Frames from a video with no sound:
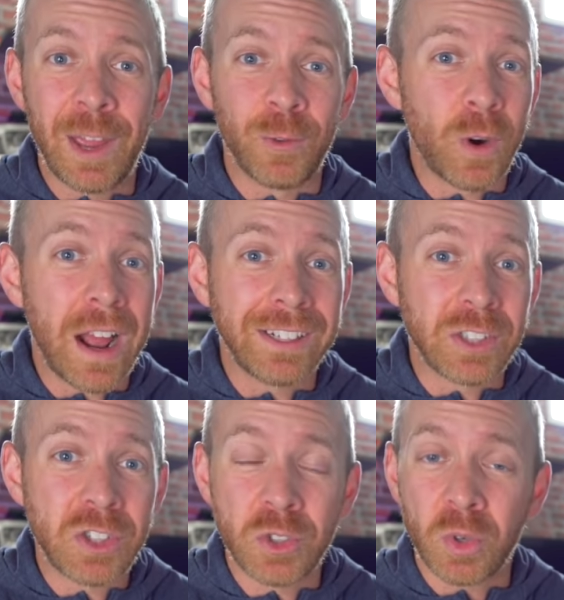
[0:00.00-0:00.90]
Ride
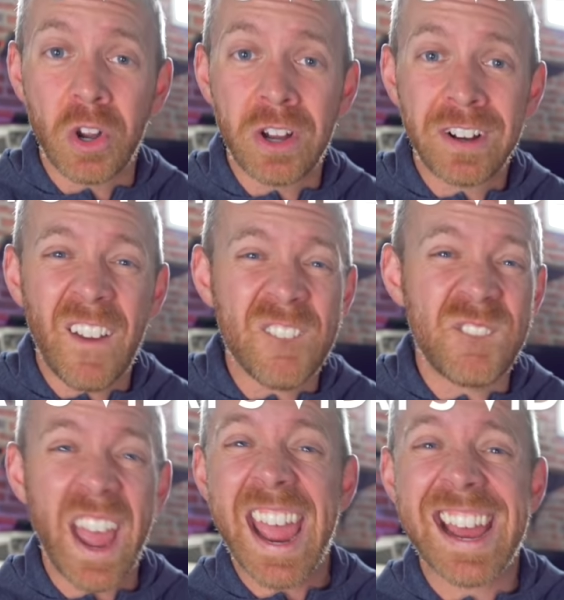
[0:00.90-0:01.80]
strong,
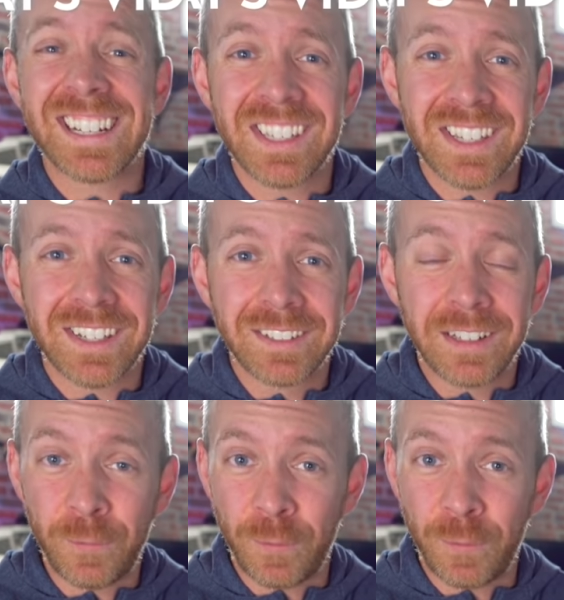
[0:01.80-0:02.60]
fast, and